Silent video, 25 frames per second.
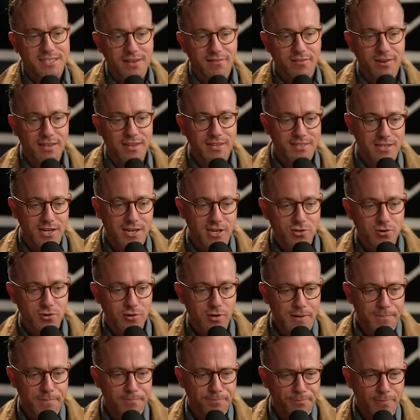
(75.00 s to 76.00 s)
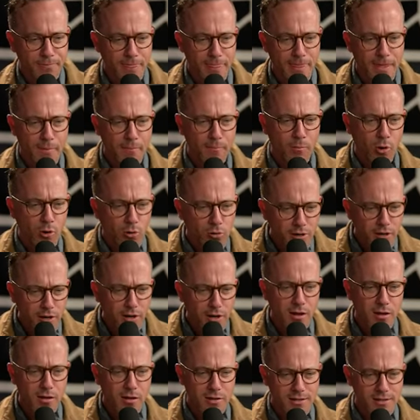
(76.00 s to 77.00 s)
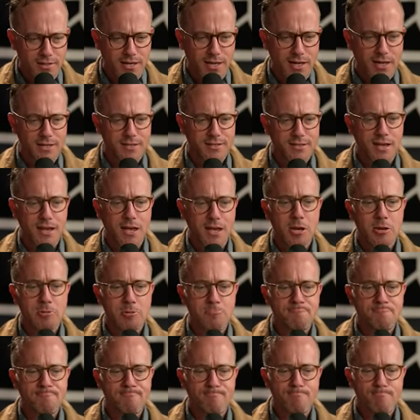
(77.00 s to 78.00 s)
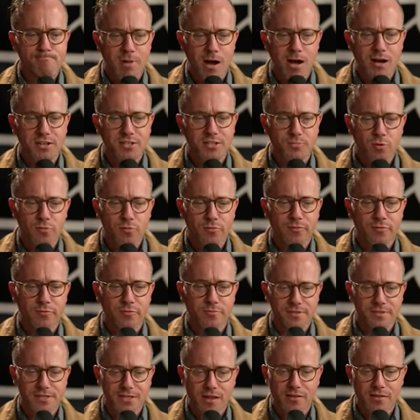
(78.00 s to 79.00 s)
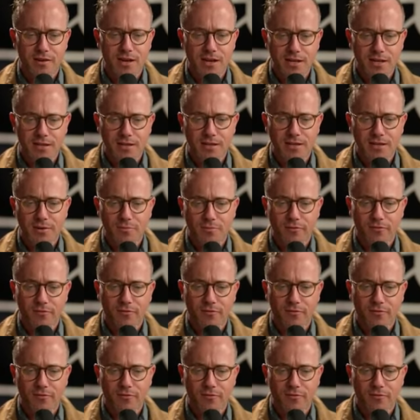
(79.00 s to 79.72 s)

the 17th century. Paulaner, is that how you say it? Monks moving from southern Italy to